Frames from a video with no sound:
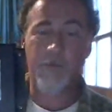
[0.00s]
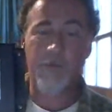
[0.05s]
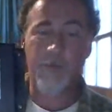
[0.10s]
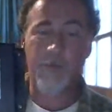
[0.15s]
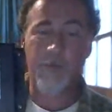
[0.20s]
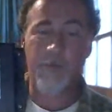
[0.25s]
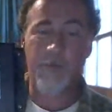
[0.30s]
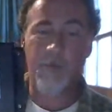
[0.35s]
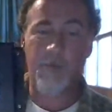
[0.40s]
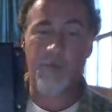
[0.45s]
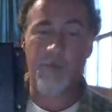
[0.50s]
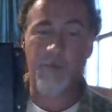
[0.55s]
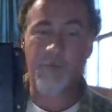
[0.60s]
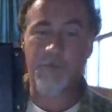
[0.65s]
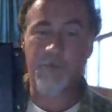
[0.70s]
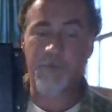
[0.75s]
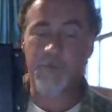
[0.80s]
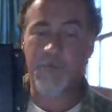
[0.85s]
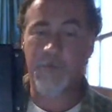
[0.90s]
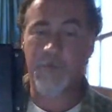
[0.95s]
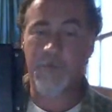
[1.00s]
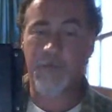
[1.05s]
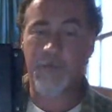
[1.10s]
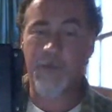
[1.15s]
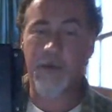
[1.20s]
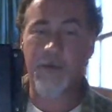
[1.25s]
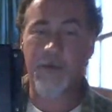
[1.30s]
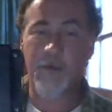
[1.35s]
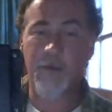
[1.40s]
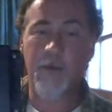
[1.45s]
that
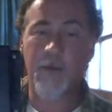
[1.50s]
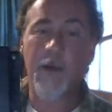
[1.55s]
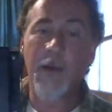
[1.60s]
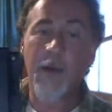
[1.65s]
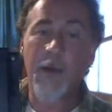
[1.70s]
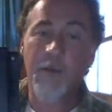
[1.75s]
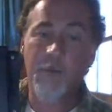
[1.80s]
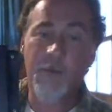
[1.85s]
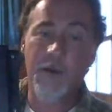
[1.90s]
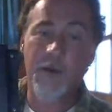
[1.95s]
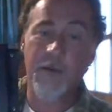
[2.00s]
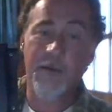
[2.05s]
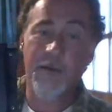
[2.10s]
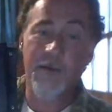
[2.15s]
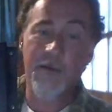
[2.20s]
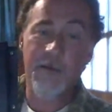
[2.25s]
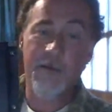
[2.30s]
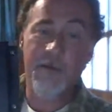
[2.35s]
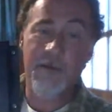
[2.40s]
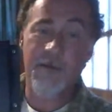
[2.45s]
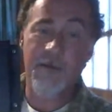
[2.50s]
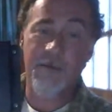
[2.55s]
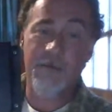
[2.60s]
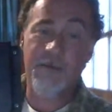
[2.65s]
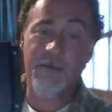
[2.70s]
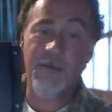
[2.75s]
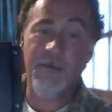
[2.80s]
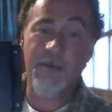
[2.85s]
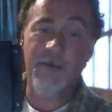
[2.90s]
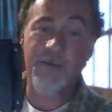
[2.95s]
they do. But now you
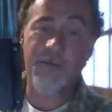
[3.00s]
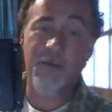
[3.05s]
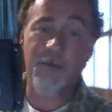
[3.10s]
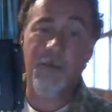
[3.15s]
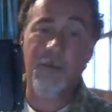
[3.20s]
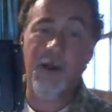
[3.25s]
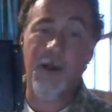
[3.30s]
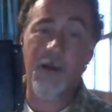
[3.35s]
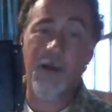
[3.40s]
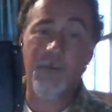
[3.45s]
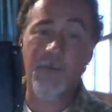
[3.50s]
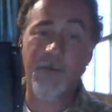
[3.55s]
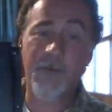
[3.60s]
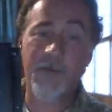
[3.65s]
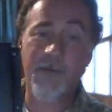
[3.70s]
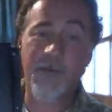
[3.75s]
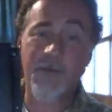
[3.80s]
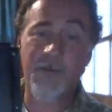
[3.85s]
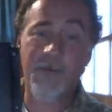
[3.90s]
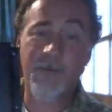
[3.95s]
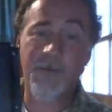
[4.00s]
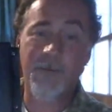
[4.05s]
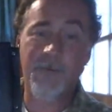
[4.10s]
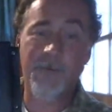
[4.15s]
see these two bottom ones here?